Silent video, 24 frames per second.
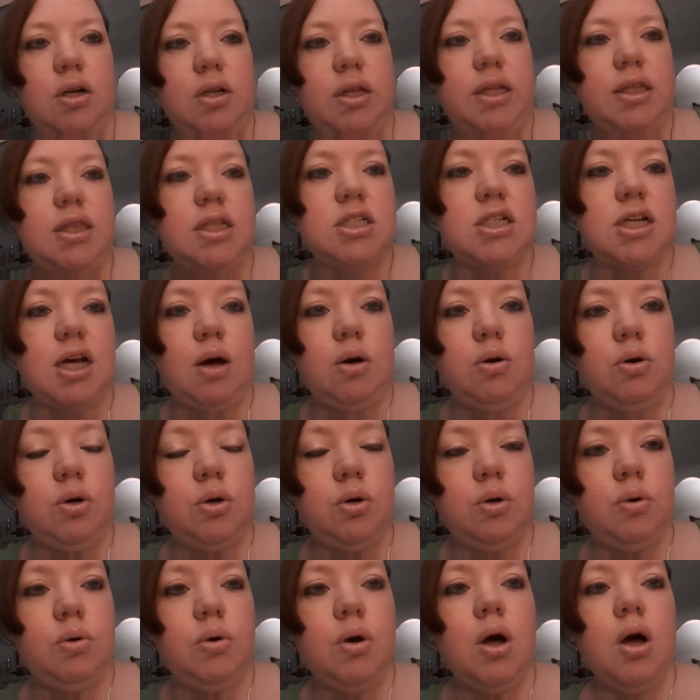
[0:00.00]
like the
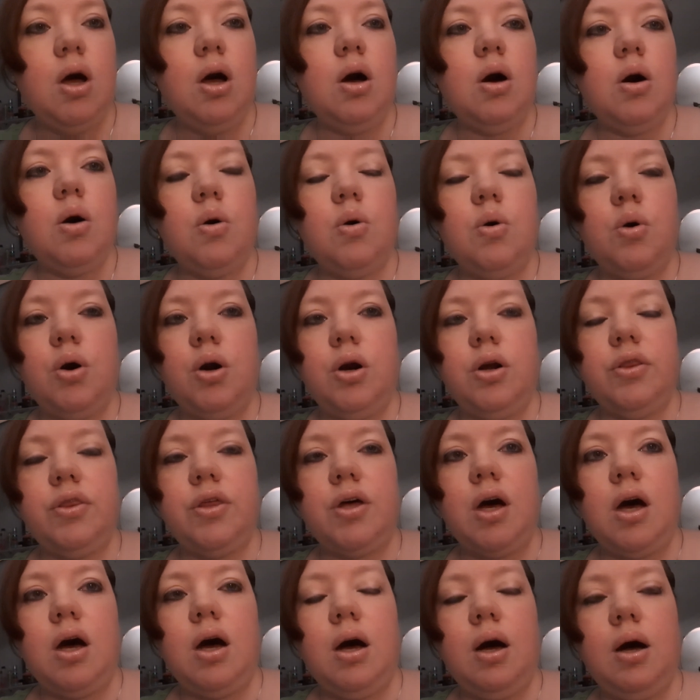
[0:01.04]
ChowGoo or
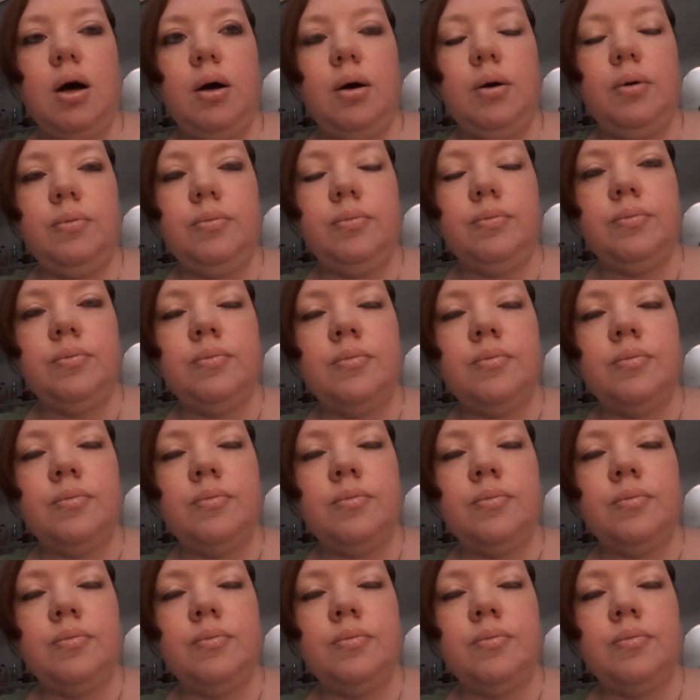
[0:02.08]
the